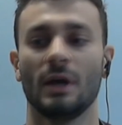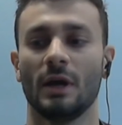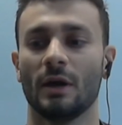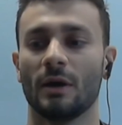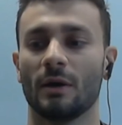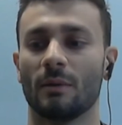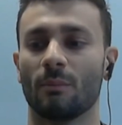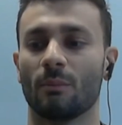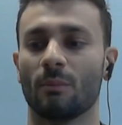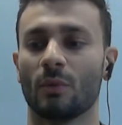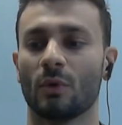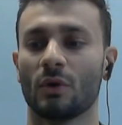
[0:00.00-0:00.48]

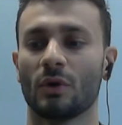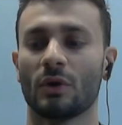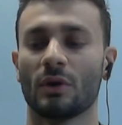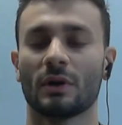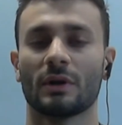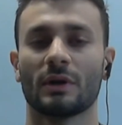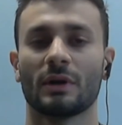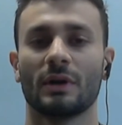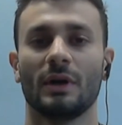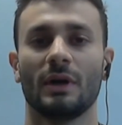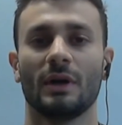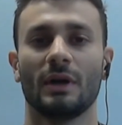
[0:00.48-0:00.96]

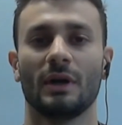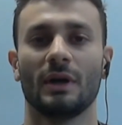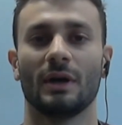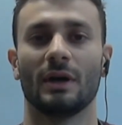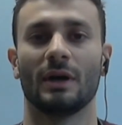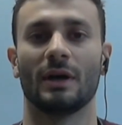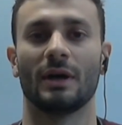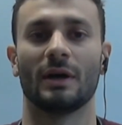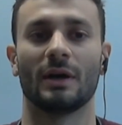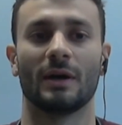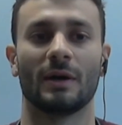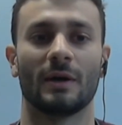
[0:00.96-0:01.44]
more
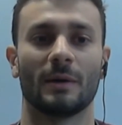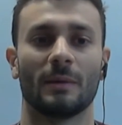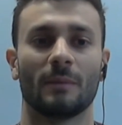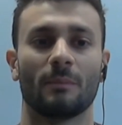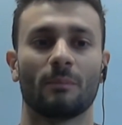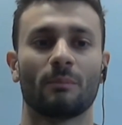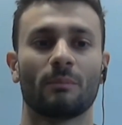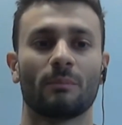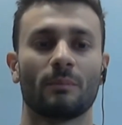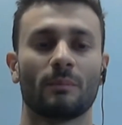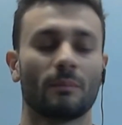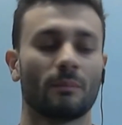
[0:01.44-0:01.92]

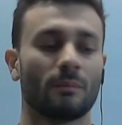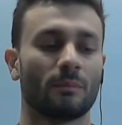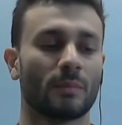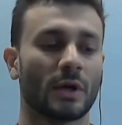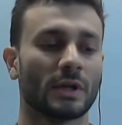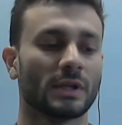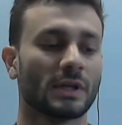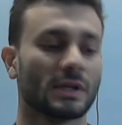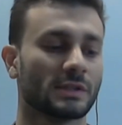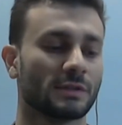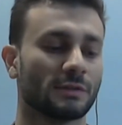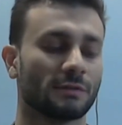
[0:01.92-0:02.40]

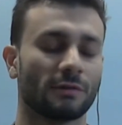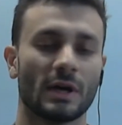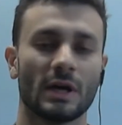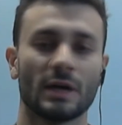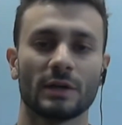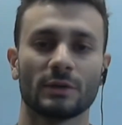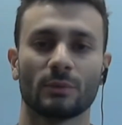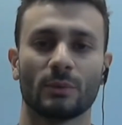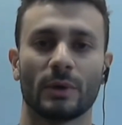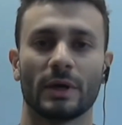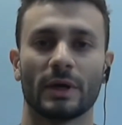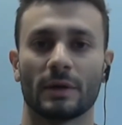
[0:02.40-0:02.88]
productive
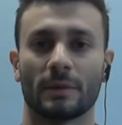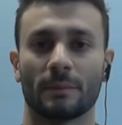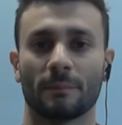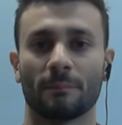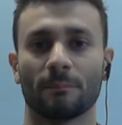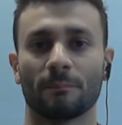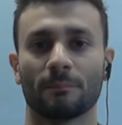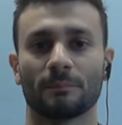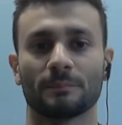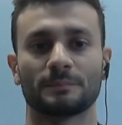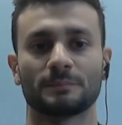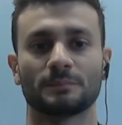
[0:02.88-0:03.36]
hardware,
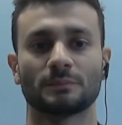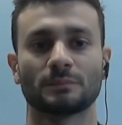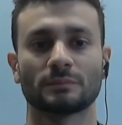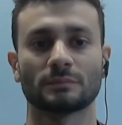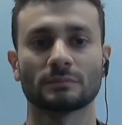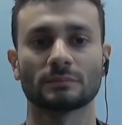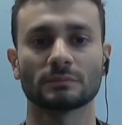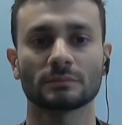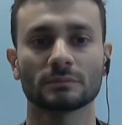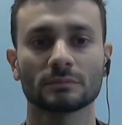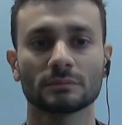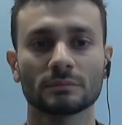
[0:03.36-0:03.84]

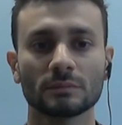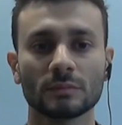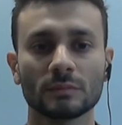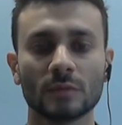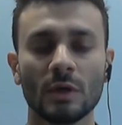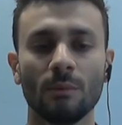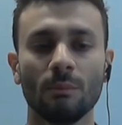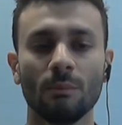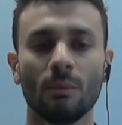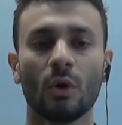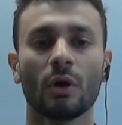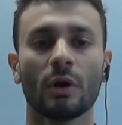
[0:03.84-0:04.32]

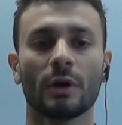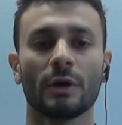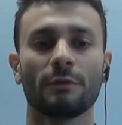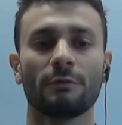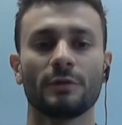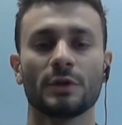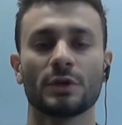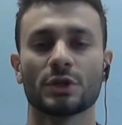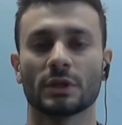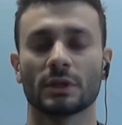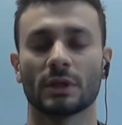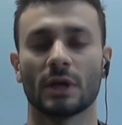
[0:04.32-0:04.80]
more
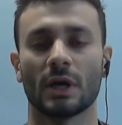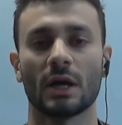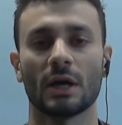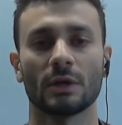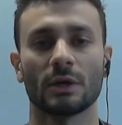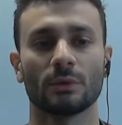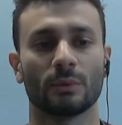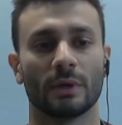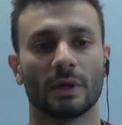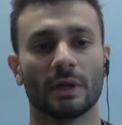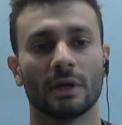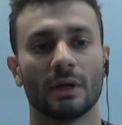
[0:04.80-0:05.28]
efficient
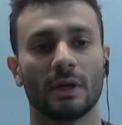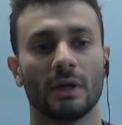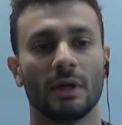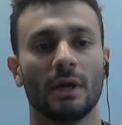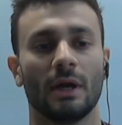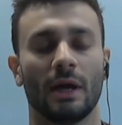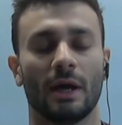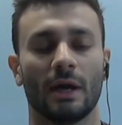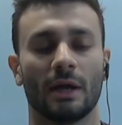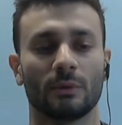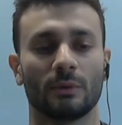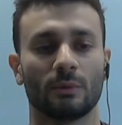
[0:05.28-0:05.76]
hardware,
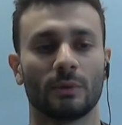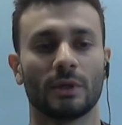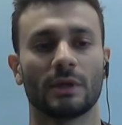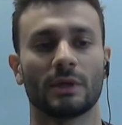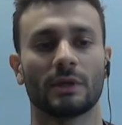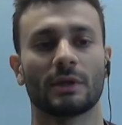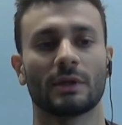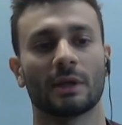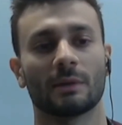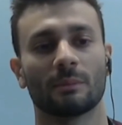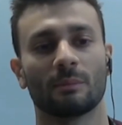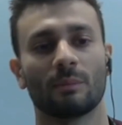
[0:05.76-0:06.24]
and we
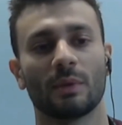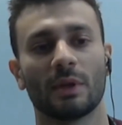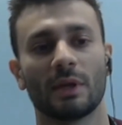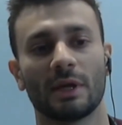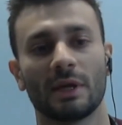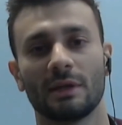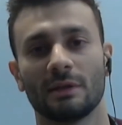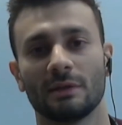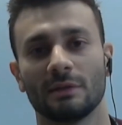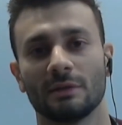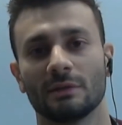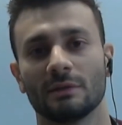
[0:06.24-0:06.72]
can
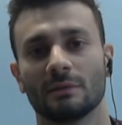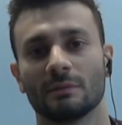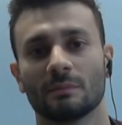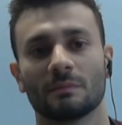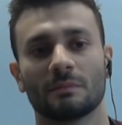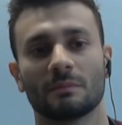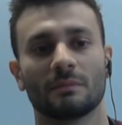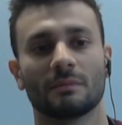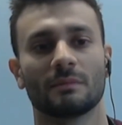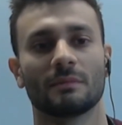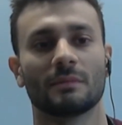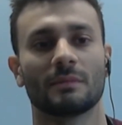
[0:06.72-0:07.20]
play
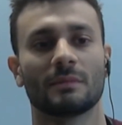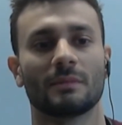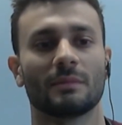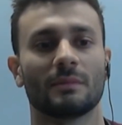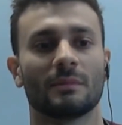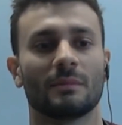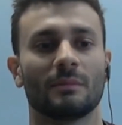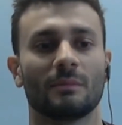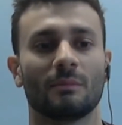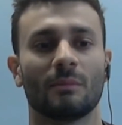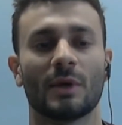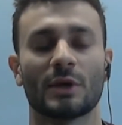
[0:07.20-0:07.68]

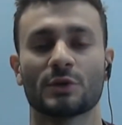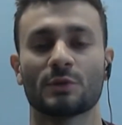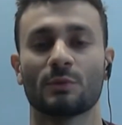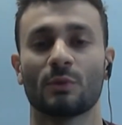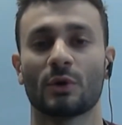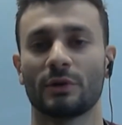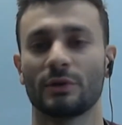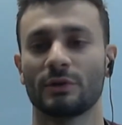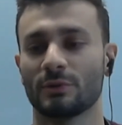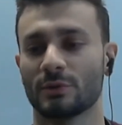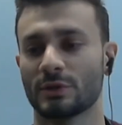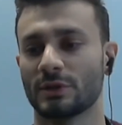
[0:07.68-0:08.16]
much
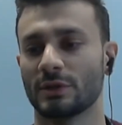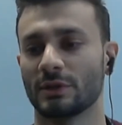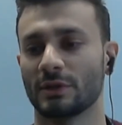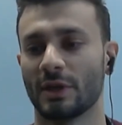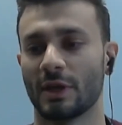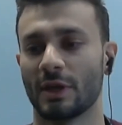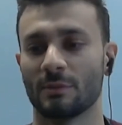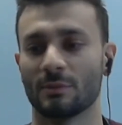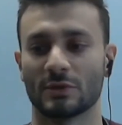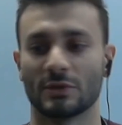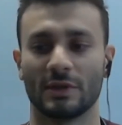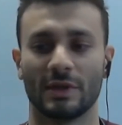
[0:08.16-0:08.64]
more interesting
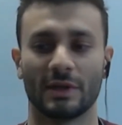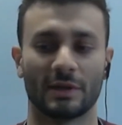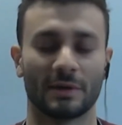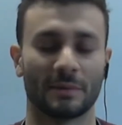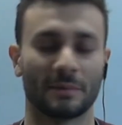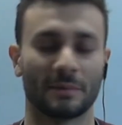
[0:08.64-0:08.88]
games there.